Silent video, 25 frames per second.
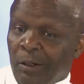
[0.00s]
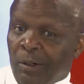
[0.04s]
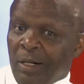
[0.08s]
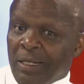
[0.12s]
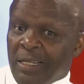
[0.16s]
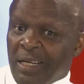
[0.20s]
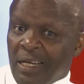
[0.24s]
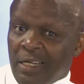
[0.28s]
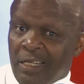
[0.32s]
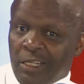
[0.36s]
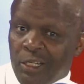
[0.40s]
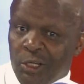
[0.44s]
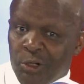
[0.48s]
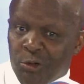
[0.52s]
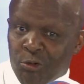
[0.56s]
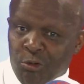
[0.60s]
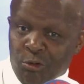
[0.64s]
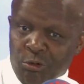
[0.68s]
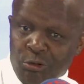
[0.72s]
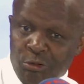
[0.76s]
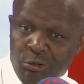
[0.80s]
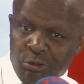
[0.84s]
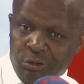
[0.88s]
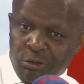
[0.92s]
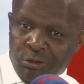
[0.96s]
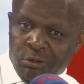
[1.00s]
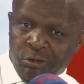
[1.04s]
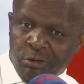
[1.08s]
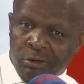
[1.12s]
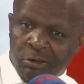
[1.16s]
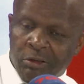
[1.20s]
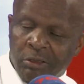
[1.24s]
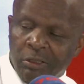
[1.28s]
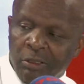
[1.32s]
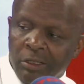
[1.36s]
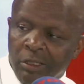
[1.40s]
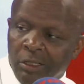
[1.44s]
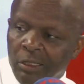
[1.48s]
What does she do?
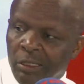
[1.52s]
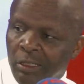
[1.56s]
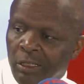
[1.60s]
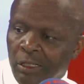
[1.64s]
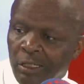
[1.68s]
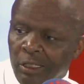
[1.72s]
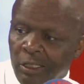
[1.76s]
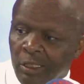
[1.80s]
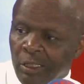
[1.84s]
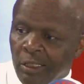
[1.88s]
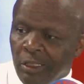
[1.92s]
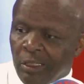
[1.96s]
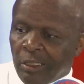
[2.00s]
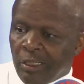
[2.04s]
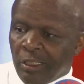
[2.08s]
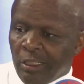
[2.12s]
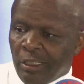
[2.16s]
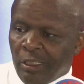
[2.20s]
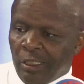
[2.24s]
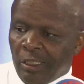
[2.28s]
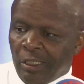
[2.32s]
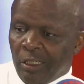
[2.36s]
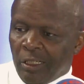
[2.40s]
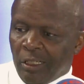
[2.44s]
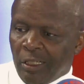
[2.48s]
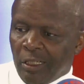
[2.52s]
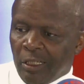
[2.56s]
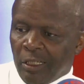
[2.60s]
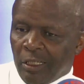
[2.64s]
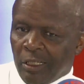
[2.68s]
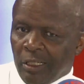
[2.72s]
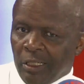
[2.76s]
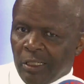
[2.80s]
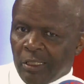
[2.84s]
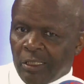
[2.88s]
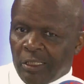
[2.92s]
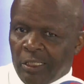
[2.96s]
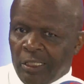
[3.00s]
She
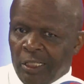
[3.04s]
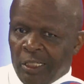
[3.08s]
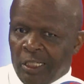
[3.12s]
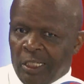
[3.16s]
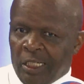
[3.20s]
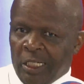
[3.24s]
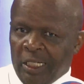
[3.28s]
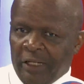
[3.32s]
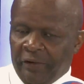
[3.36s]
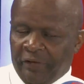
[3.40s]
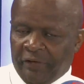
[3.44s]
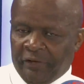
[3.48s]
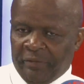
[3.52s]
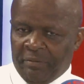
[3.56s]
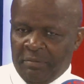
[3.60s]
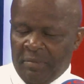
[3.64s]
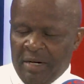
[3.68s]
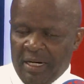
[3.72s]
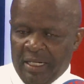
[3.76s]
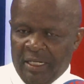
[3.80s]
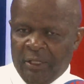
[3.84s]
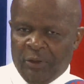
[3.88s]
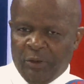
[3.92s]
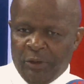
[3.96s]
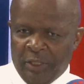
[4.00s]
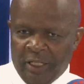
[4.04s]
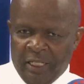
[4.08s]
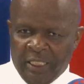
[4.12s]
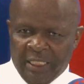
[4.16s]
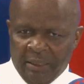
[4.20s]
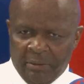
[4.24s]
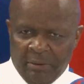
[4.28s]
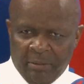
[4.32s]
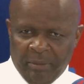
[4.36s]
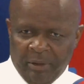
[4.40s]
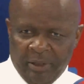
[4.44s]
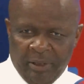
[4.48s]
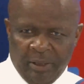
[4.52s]
gives money to the
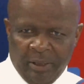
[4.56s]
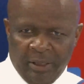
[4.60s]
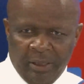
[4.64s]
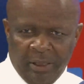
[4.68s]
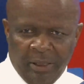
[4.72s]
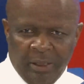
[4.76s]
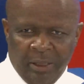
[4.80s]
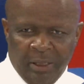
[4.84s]
SMME